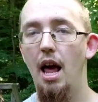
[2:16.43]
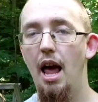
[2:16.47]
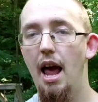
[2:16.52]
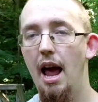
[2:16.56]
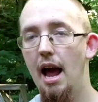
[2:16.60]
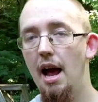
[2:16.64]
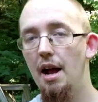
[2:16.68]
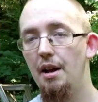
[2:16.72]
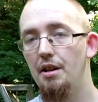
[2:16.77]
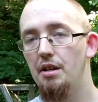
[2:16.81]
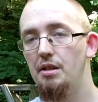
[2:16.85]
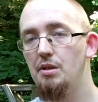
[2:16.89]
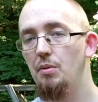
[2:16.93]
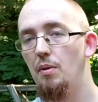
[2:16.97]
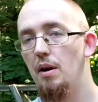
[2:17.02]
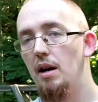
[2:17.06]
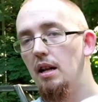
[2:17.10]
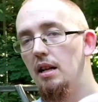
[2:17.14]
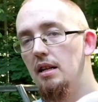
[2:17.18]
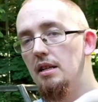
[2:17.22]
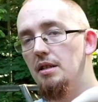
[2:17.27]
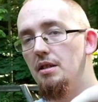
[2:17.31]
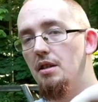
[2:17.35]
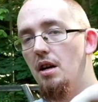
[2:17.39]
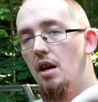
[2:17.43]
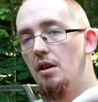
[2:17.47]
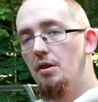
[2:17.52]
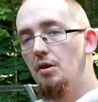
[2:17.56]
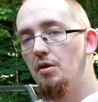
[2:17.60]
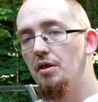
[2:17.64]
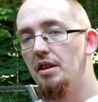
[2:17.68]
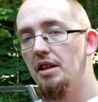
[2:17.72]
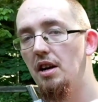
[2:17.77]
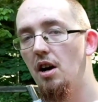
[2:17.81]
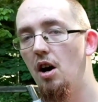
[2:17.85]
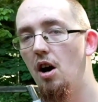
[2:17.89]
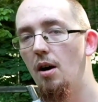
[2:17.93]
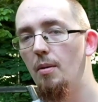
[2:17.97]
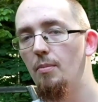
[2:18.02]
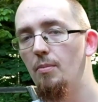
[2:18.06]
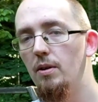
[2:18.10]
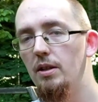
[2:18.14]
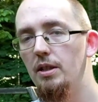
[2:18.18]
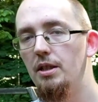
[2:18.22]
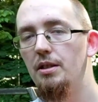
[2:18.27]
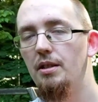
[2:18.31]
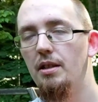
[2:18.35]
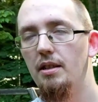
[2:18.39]
and as well as under the
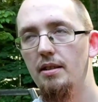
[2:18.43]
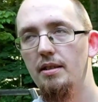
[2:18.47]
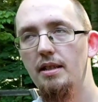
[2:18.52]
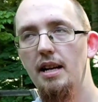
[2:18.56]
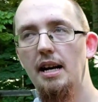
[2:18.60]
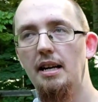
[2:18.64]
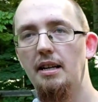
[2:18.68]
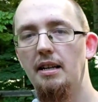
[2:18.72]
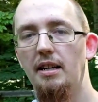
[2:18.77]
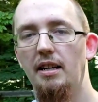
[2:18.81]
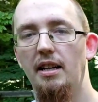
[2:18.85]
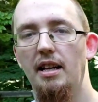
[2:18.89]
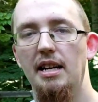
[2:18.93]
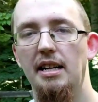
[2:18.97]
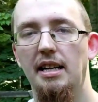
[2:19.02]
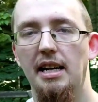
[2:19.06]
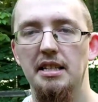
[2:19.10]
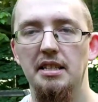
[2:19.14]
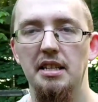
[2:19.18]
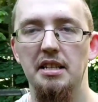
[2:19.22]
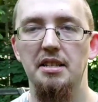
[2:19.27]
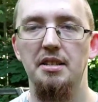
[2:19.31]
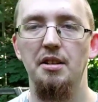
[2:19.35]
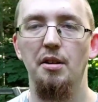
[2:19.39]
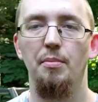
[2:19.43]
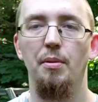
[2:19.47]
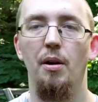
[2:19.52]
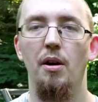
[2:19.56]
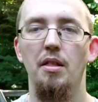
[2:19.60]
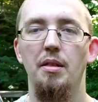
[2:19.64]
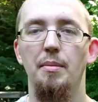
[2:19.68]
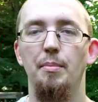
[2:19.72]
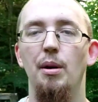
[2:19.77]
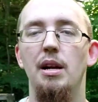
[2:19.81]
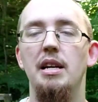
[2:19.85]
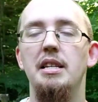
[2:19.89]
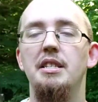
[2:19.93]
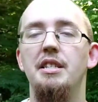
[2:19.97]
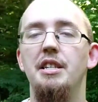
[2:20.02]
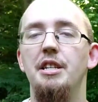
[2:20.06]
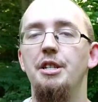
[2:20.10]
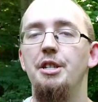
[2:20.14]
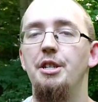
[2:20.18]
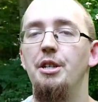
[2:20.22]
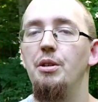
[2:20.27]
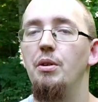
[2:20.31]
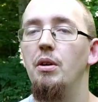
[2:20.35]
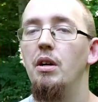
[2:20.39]
arm, which technically I guess is still part of the breast
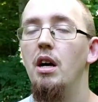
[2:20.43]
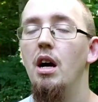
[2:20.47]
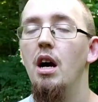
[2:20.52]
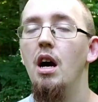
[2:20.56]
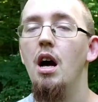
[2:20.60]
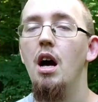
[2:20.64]
tissue.